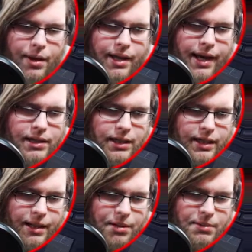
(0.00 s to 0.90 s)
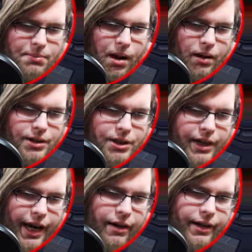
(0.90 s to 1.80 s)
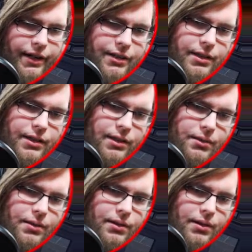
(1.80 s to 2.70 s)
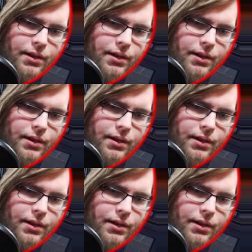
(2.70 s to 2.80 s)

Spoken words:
We can actually keep this modern chair in here too